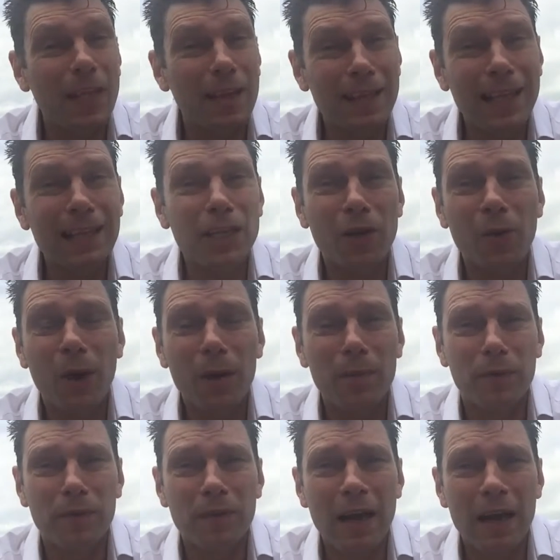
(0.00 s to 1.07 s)
That's quite
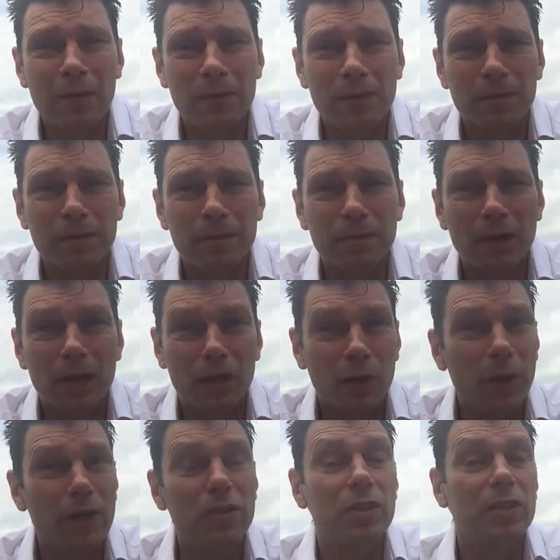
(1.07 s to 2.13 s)
profound. And the
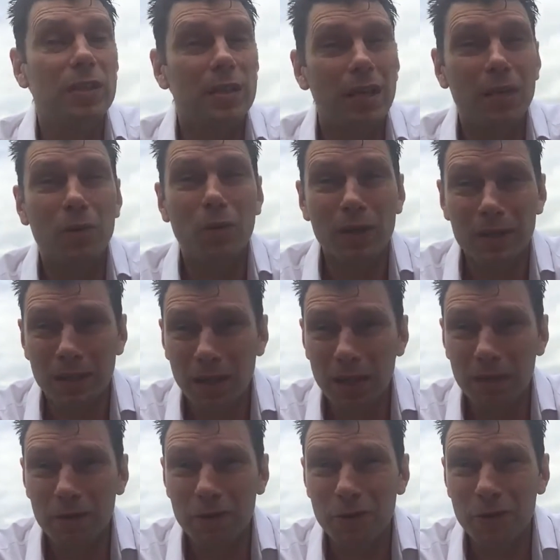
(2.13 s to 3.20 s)
question is then, what does a
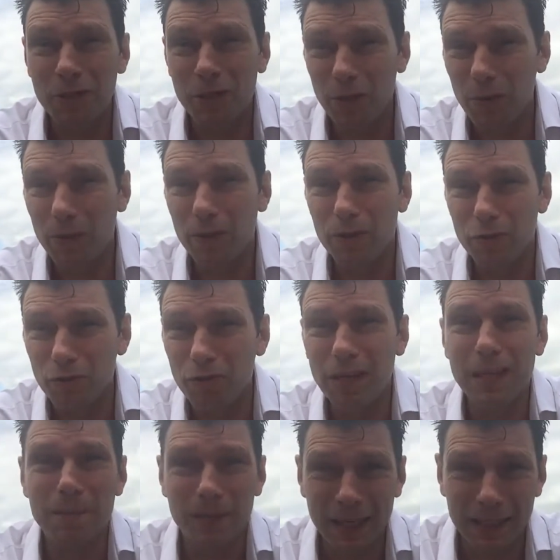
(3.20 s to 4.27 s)
life true to you
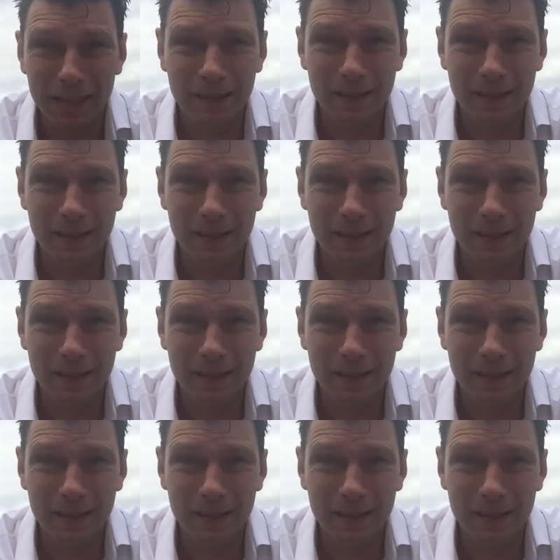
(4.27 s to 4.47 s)
really mean?